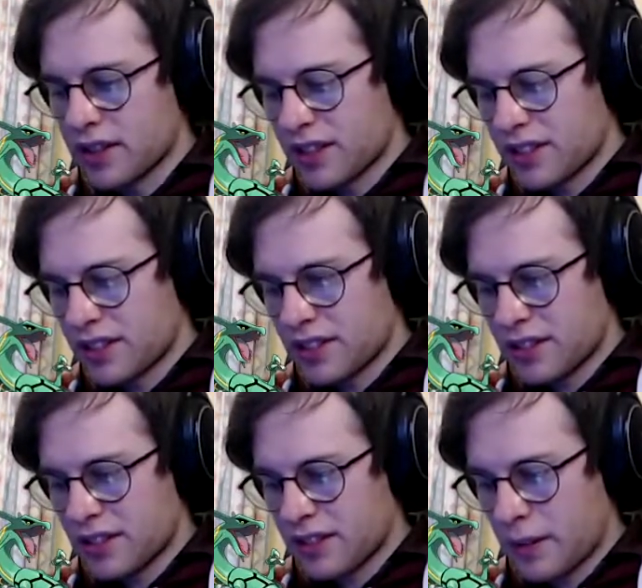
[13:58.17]

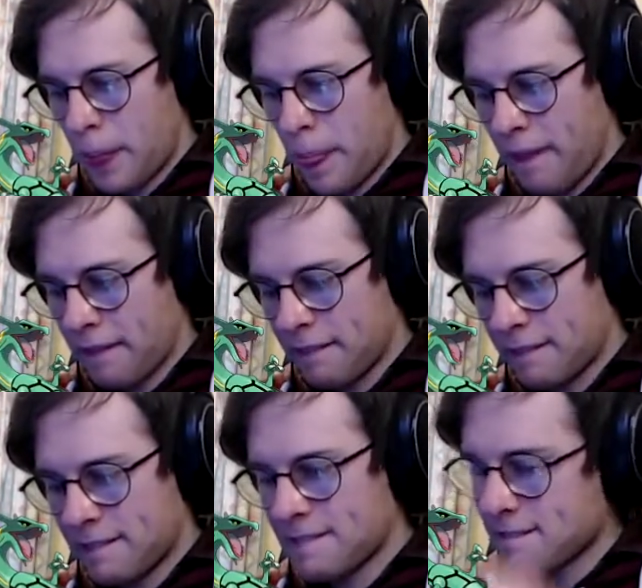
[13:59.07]
And
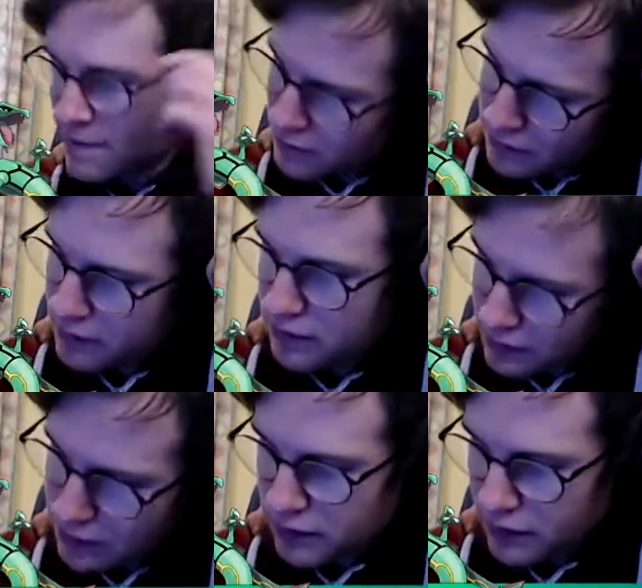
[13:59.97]
yeah, so I'm
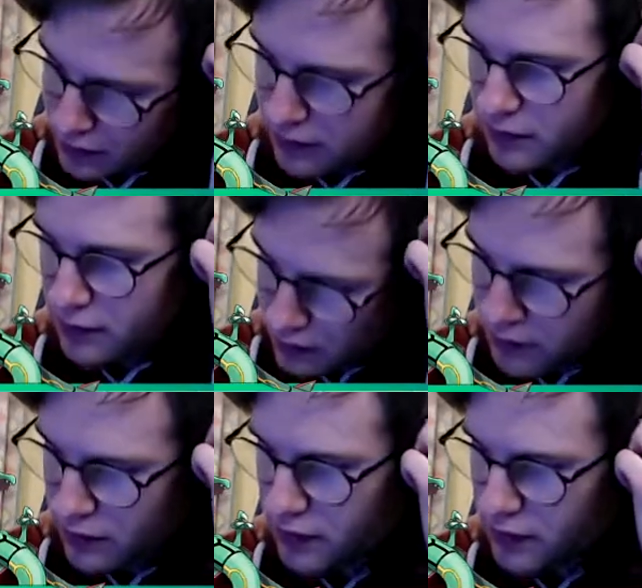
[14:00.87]
assuming he has maybe like an